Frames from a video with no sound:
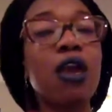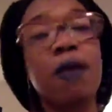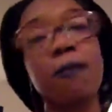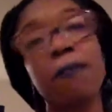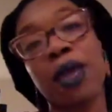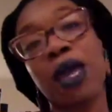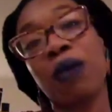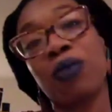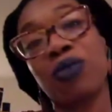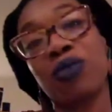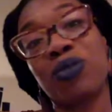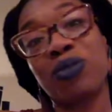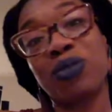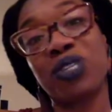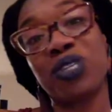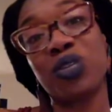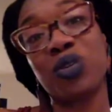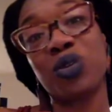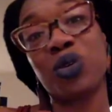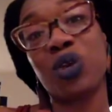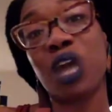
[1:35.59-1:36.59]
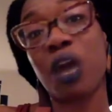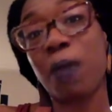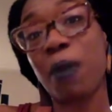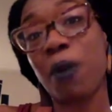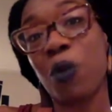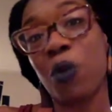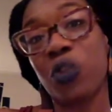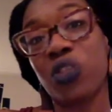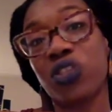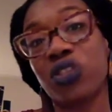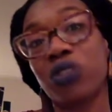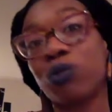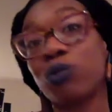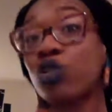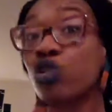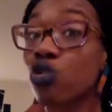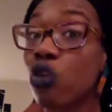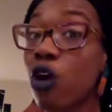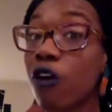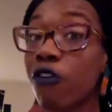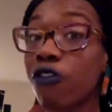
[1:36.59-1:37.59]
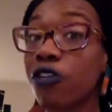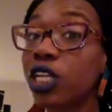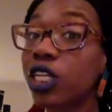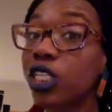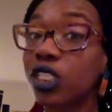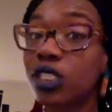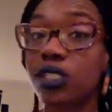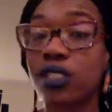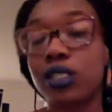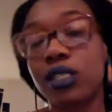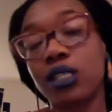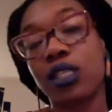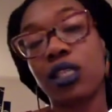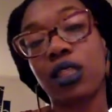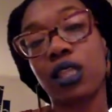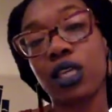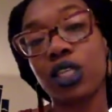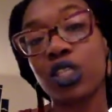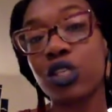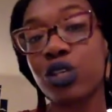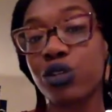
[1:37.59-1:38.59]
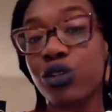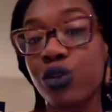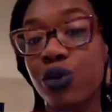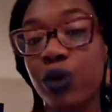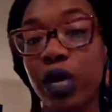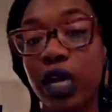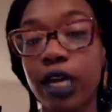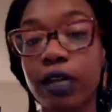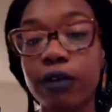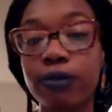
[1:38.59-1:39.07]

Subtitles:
may help them to come up with some strong finishes to the things they're doing.